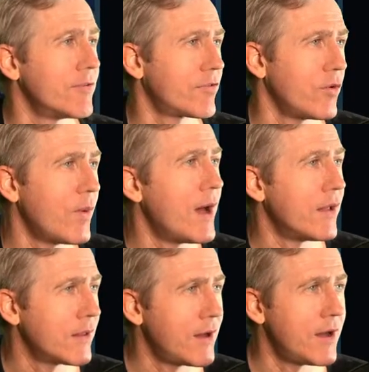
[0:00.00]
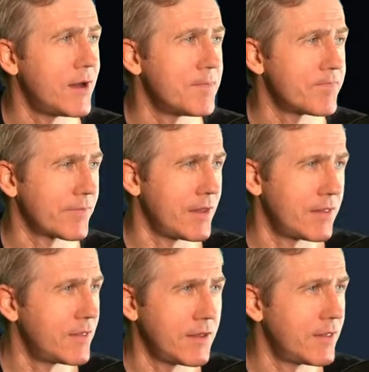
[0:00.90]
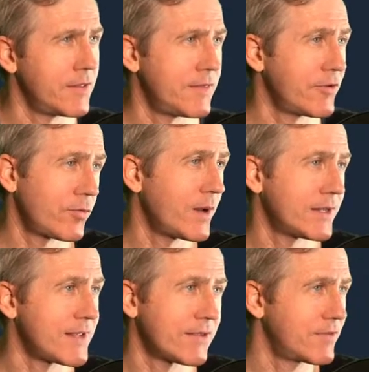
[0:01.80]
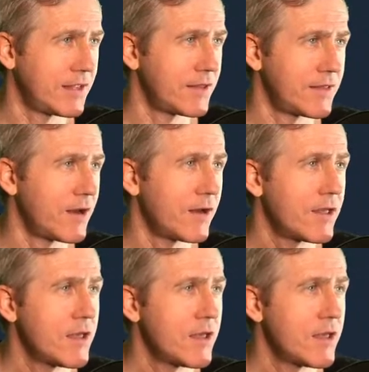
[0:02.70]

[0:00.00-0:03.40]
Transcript: so well. This is what it takes to get there.